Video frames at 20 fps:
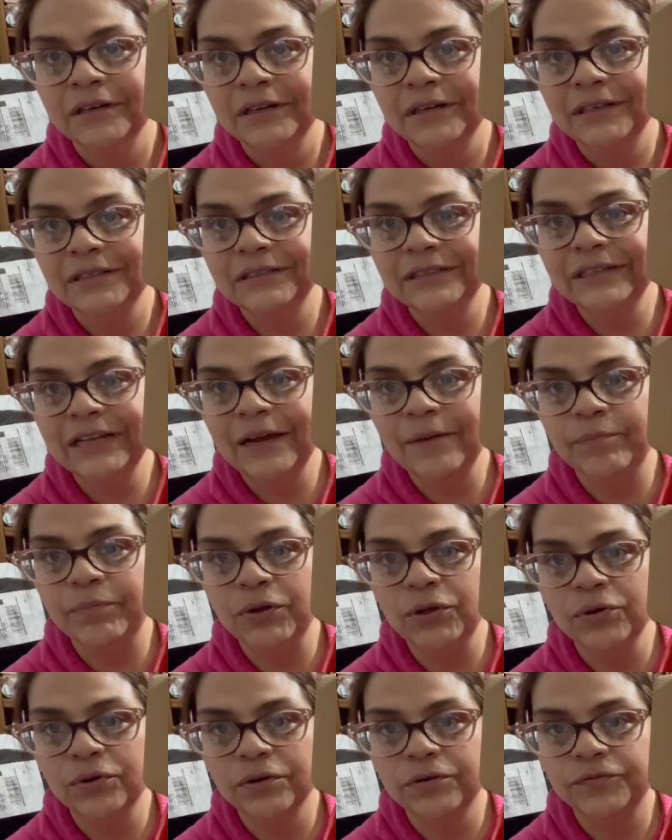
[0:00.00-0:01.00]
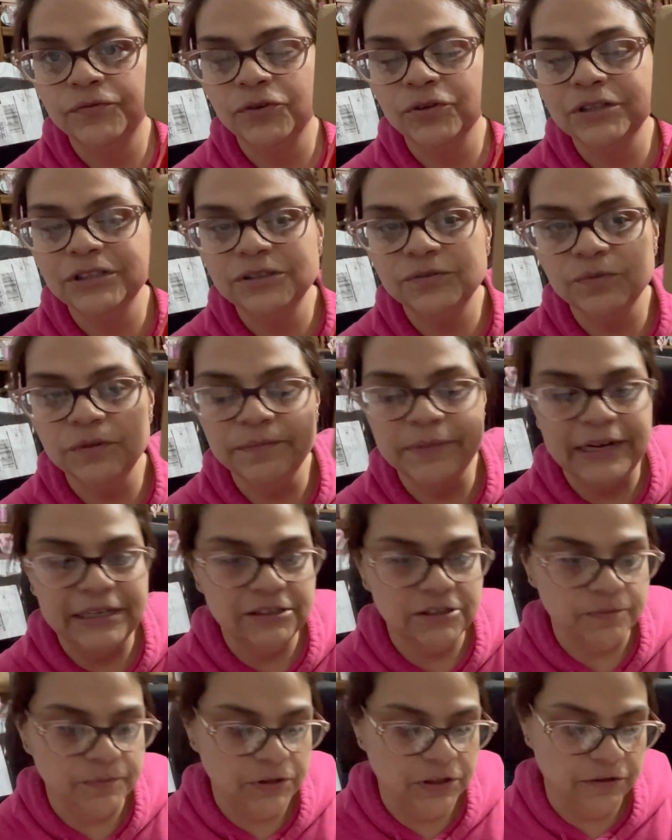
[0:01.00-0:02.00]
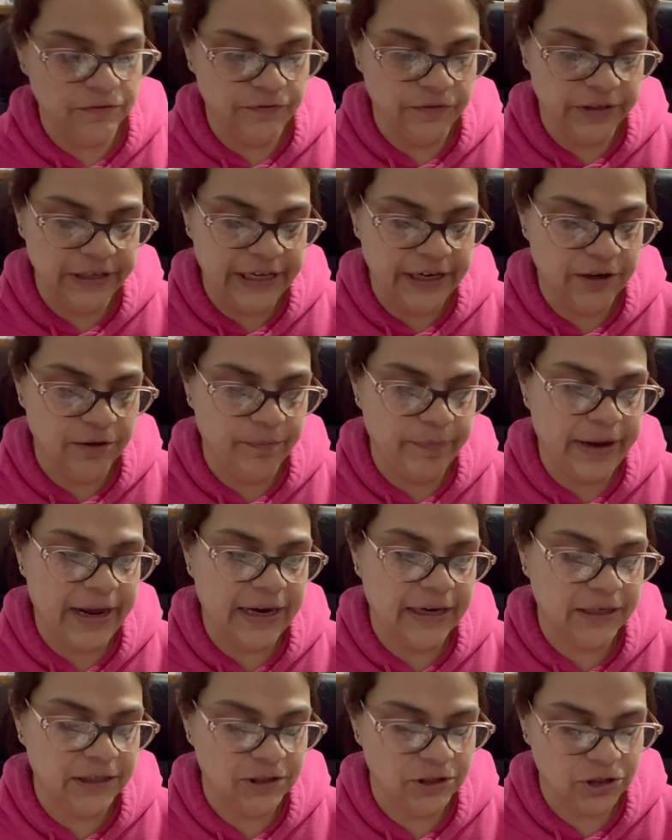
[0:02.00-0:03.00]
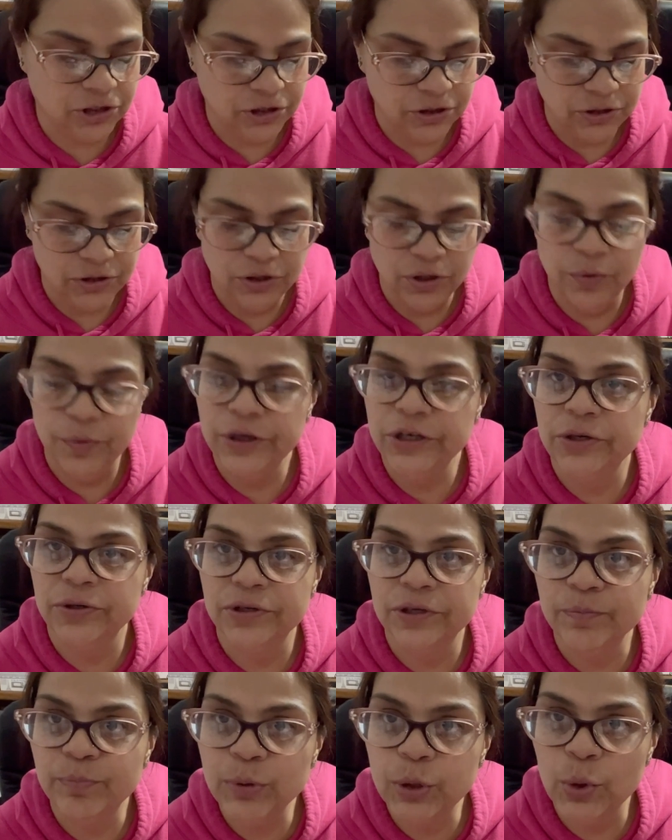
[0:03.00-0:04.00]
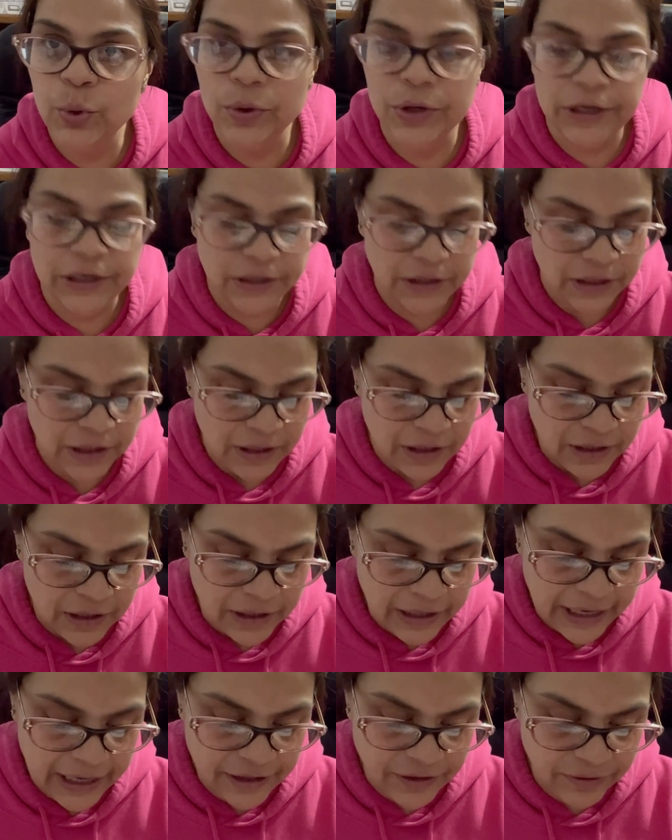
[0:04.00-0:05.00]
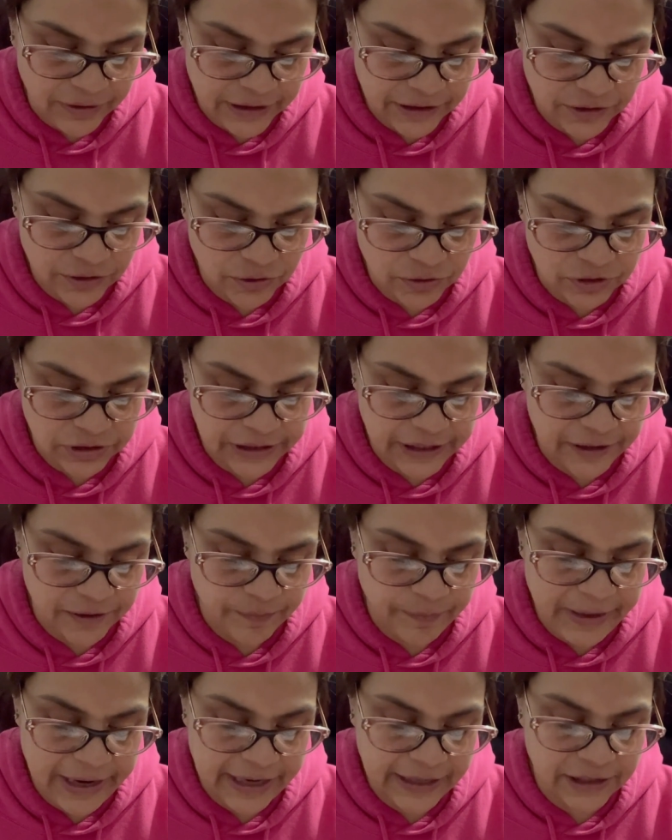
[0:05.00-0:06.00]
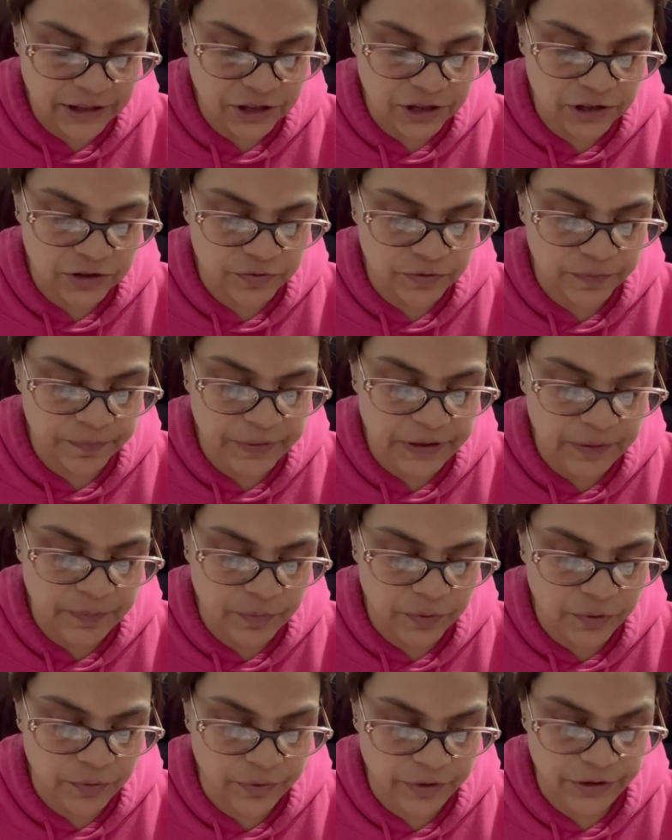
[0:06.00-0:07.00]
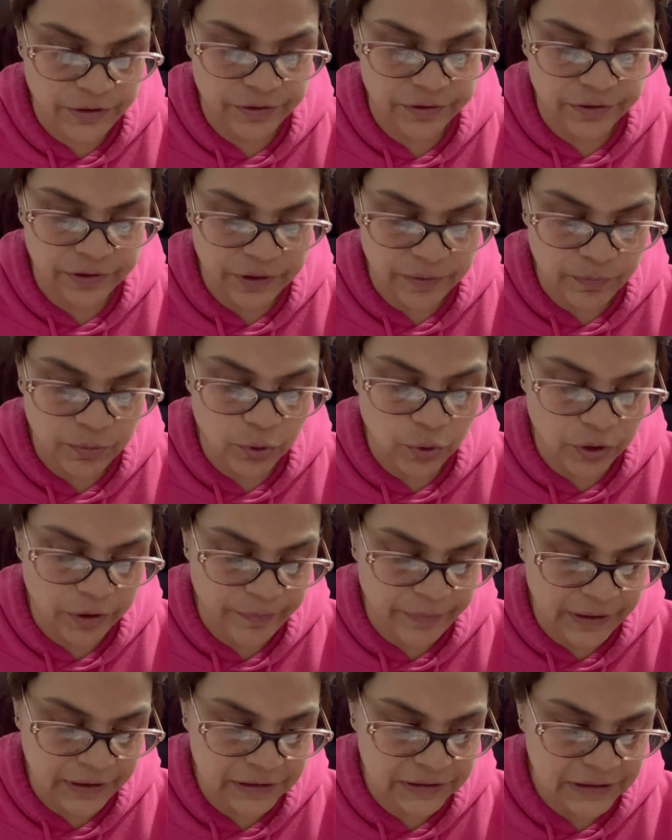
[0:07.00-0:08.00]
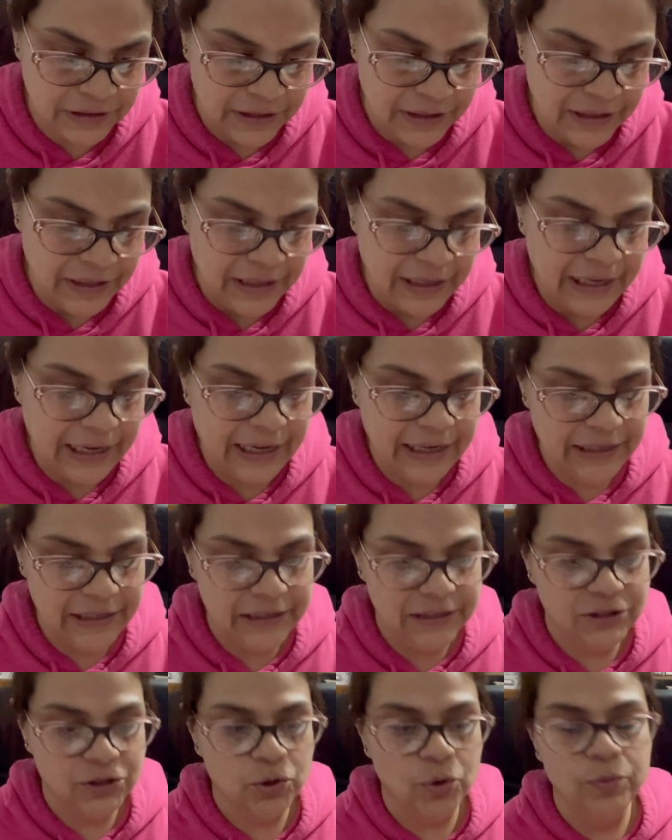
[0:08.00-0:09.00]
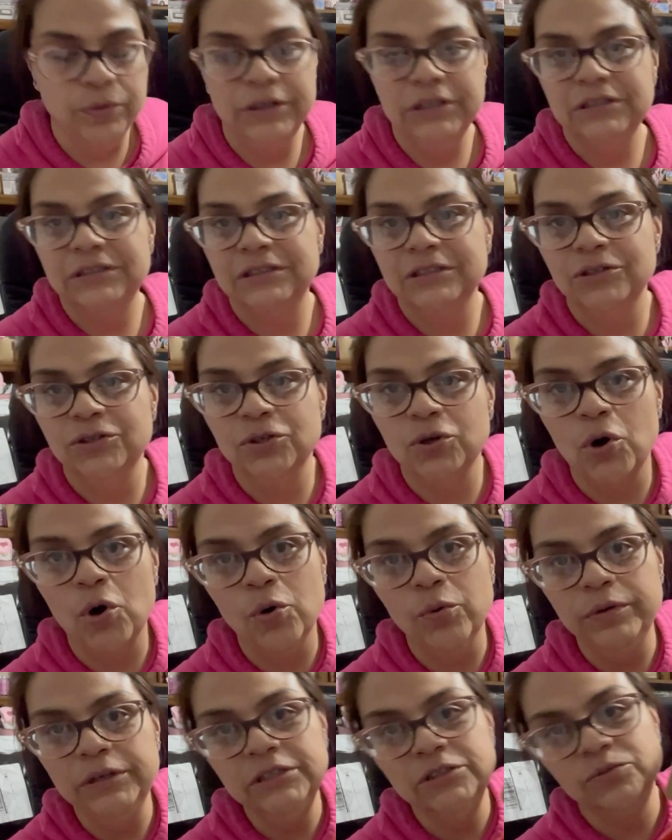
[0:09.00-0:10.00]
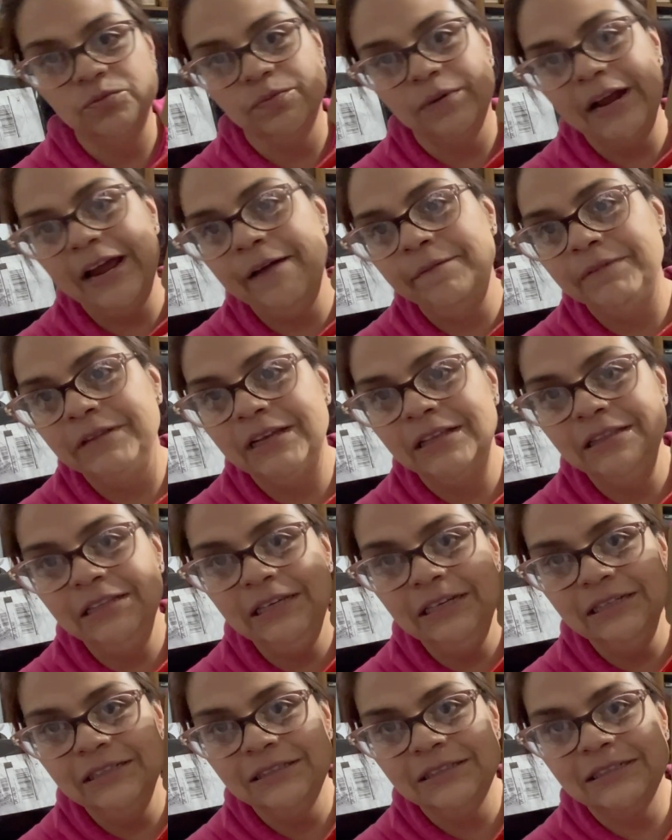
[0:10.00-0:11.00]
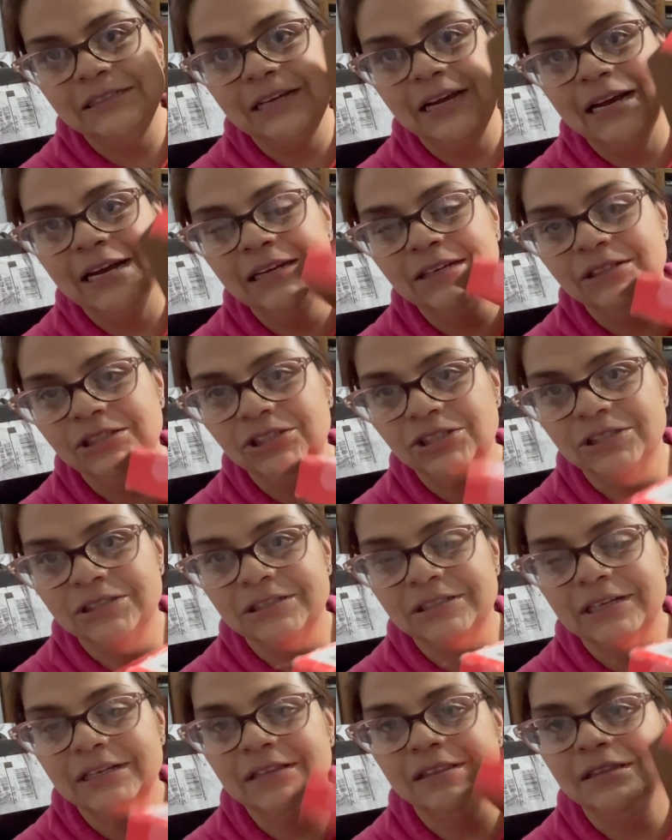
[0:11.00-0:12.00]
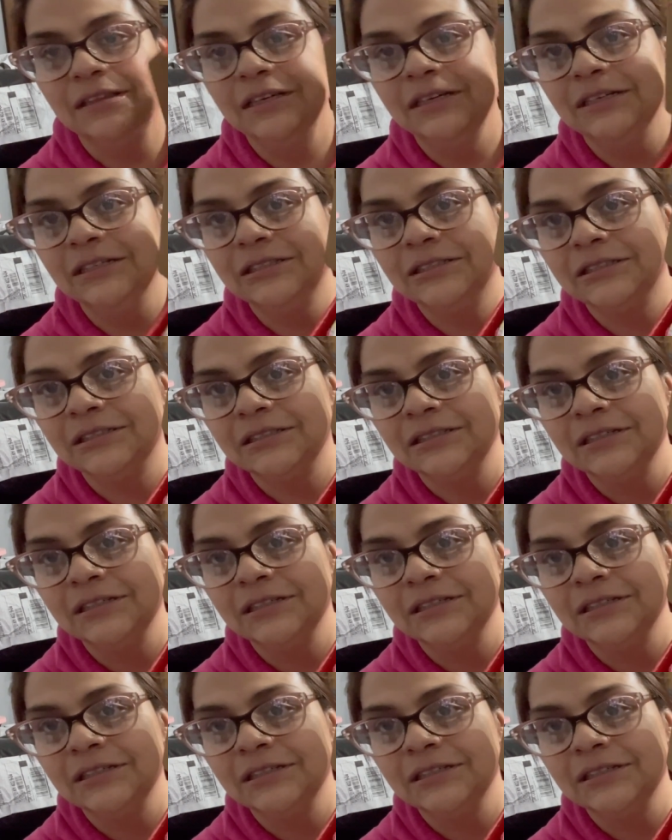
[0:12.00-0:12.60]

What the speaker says: Isn't that beautiful? This reminds me of a care package. You know, when you're deployed and you get those care packages from people when you're in deployment. And it's always, they're always wrapped on the inside, just like this.